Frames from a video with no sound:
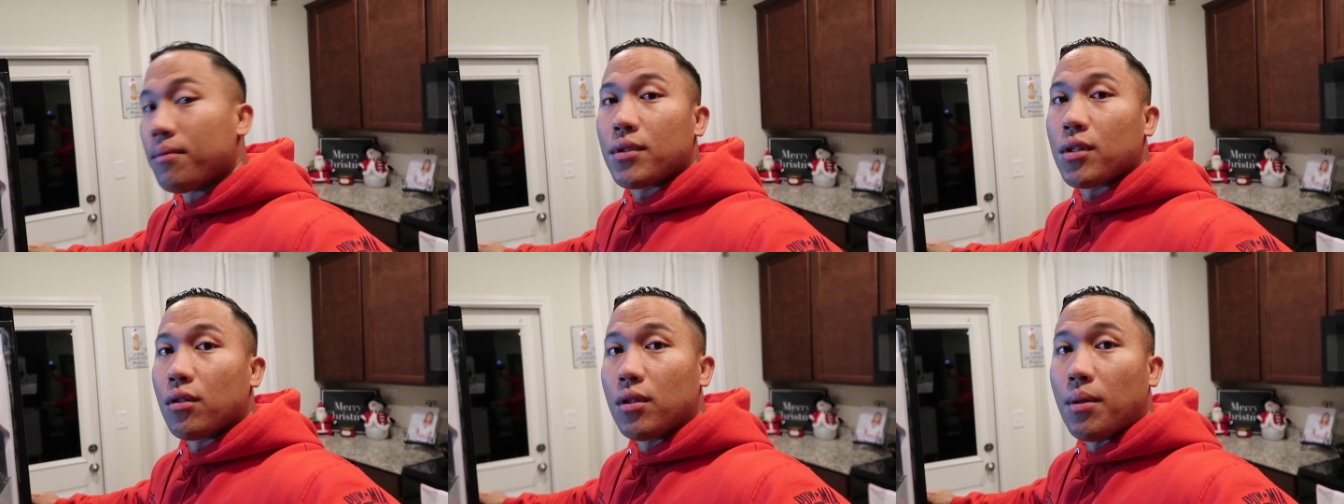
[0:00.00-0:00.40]

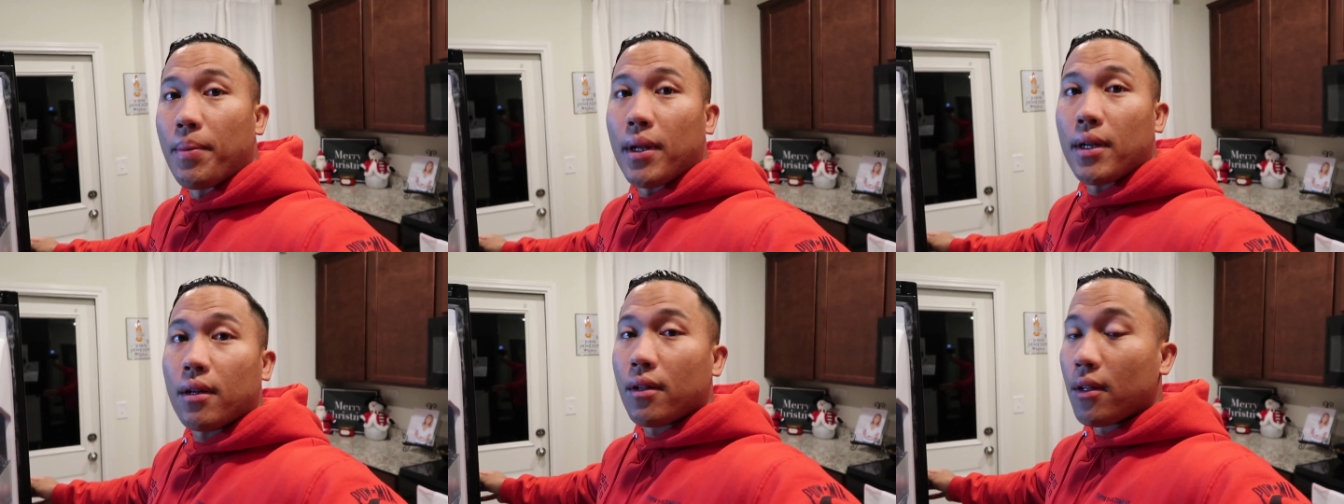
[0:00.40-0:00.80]
So
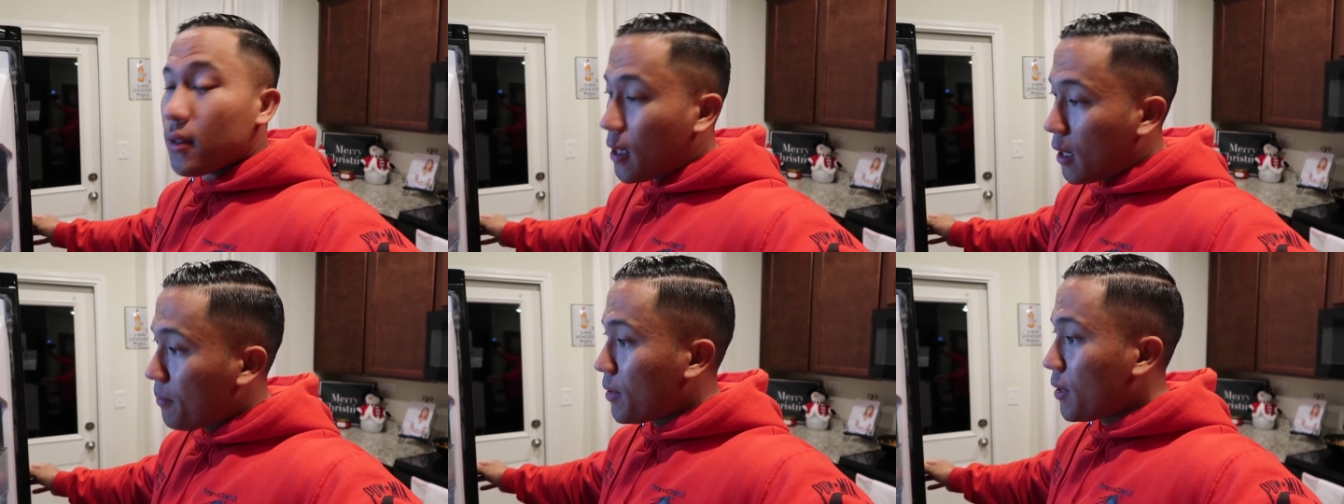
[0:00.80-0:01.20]
depending on the
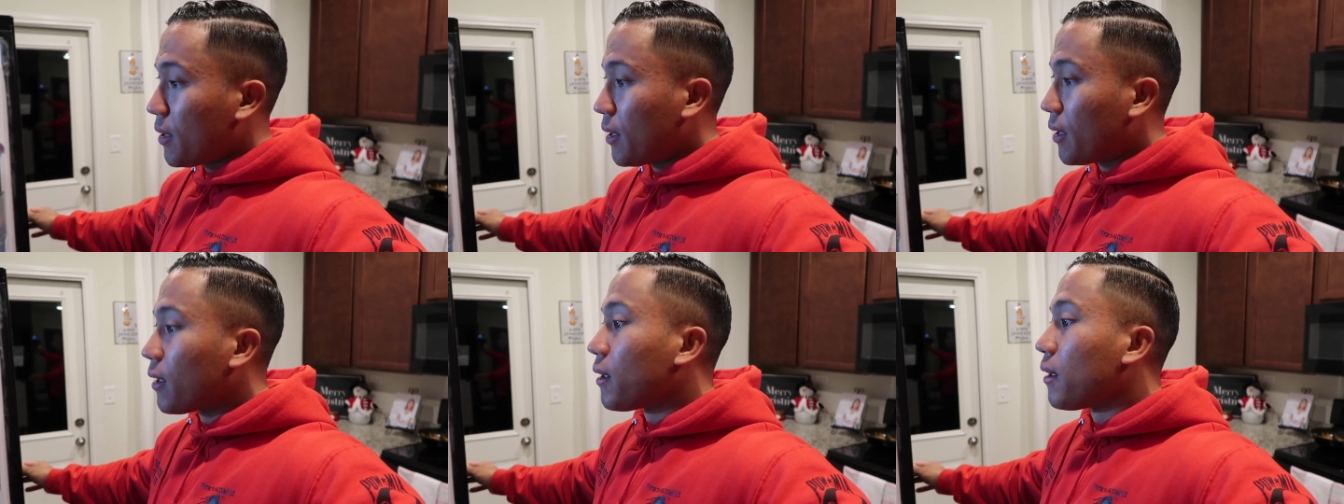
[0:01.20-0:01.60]
time of
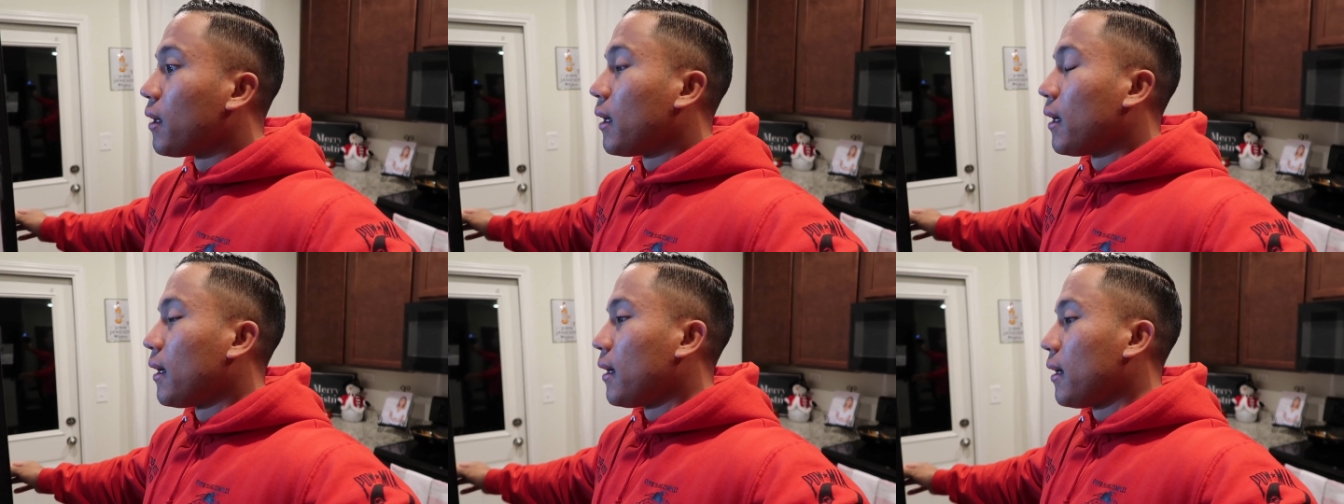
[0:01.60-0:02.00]
the year,
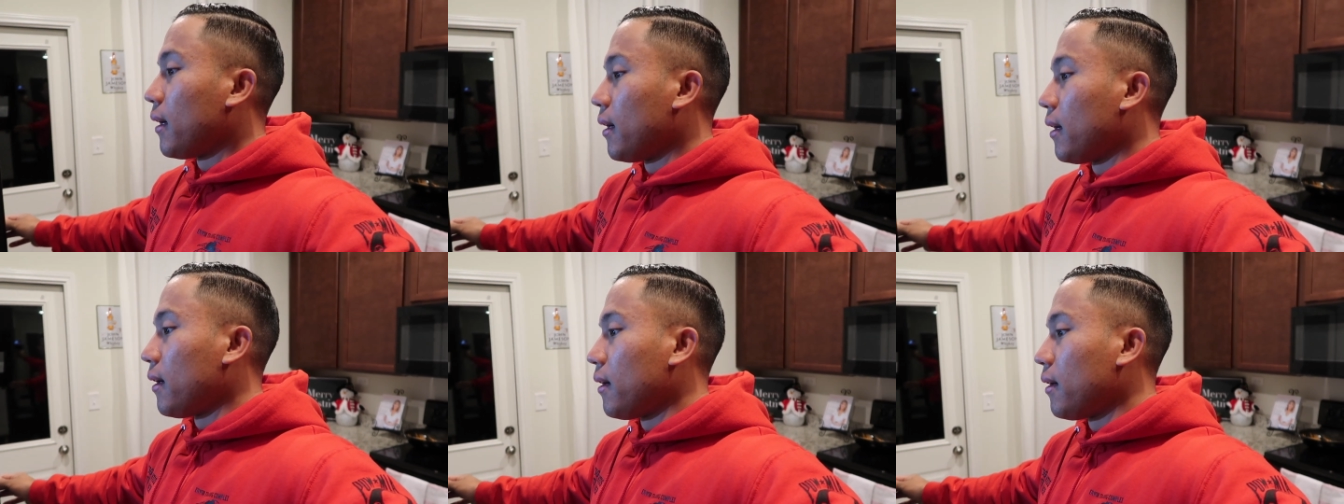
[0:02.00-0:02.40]

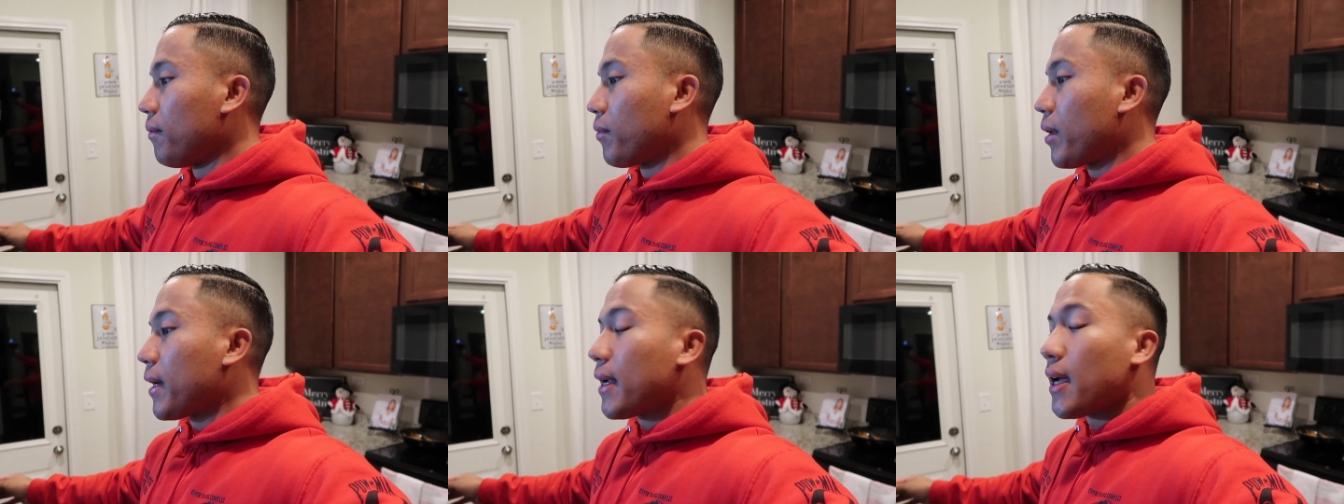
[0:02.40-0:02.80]

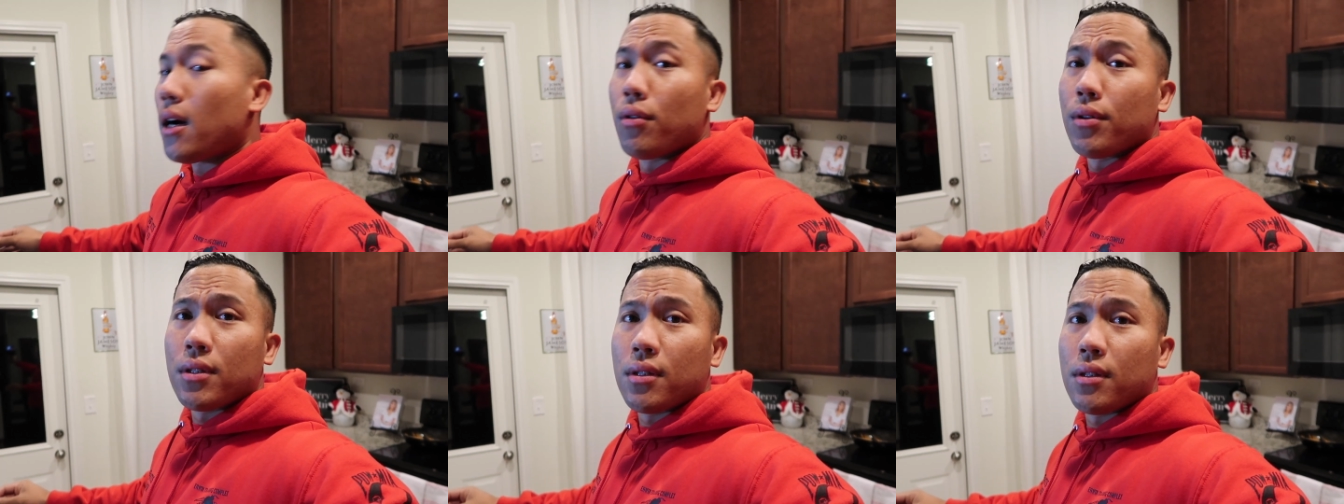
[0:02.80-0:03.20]
right
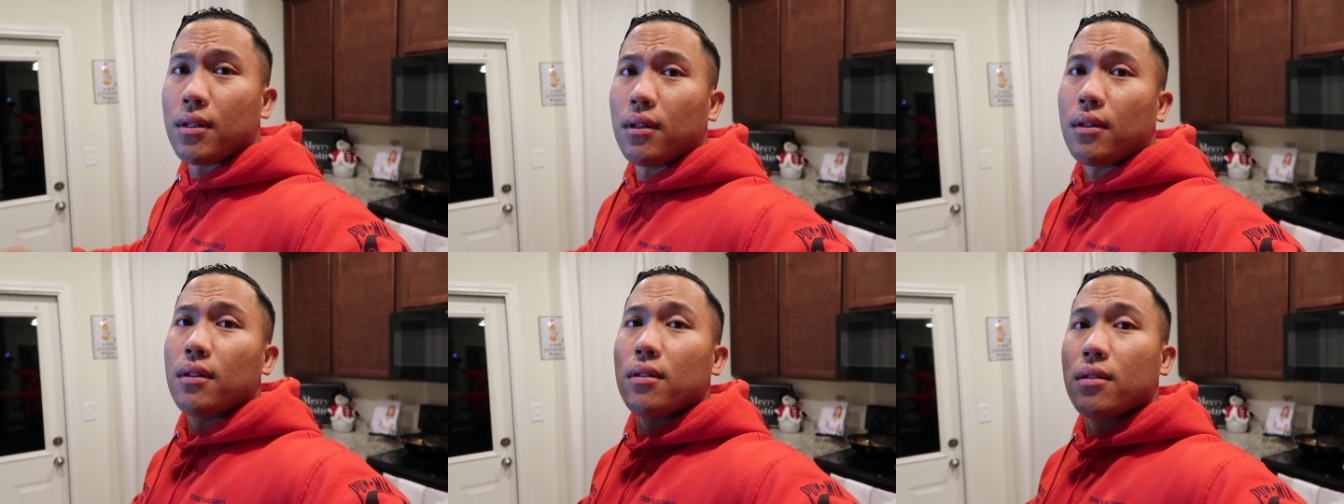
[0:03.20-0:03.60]
now it's
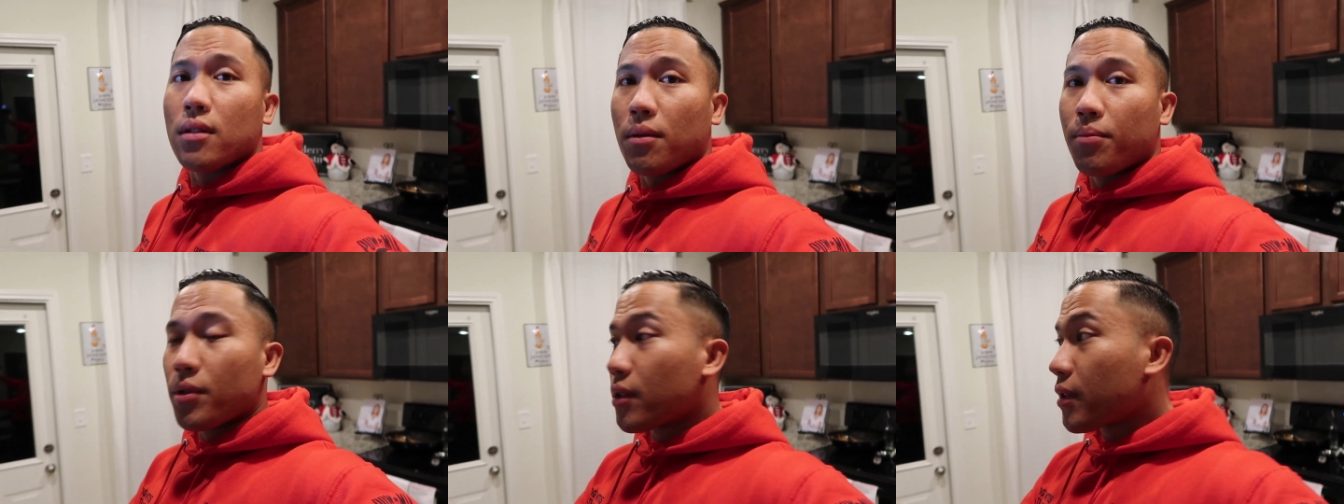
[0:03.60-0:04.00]
still in
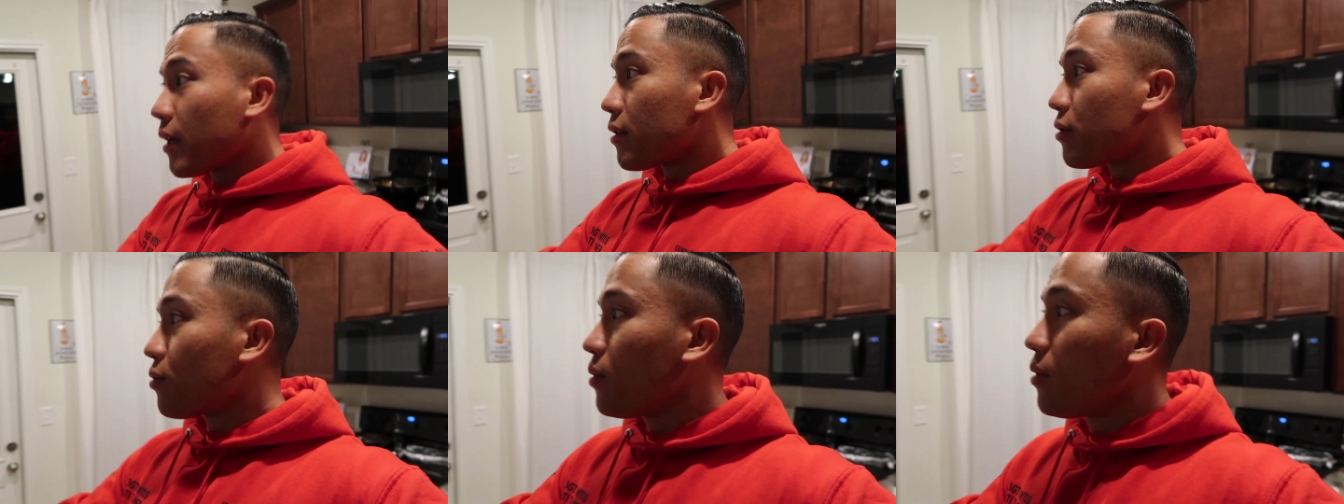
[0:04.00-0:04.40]
summer
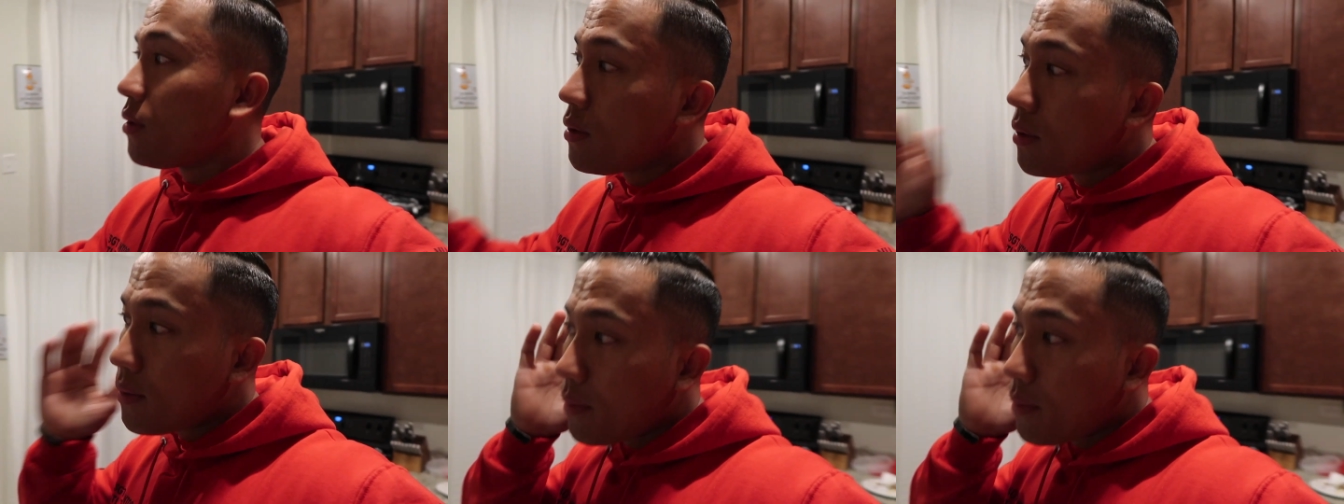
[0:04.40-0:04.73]
schedule,